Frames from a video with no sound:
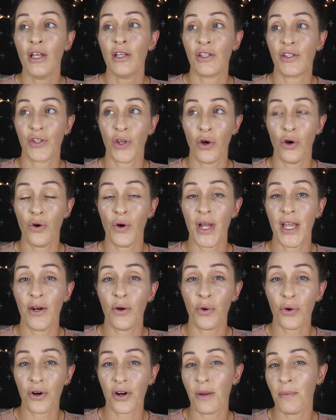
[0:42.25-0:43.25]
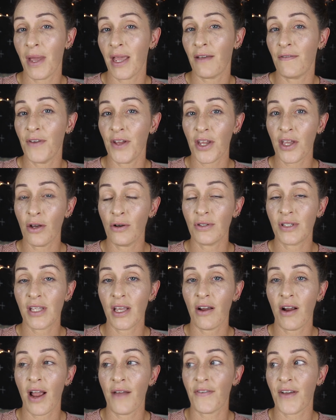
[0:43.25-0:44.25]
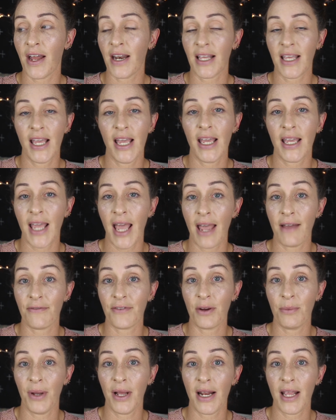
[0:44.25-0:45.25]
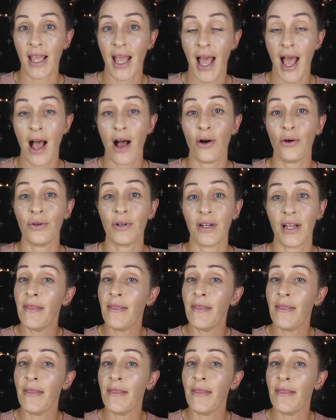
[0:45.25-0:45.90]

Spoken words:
So in order to make videos there, I've got to kick everybody out.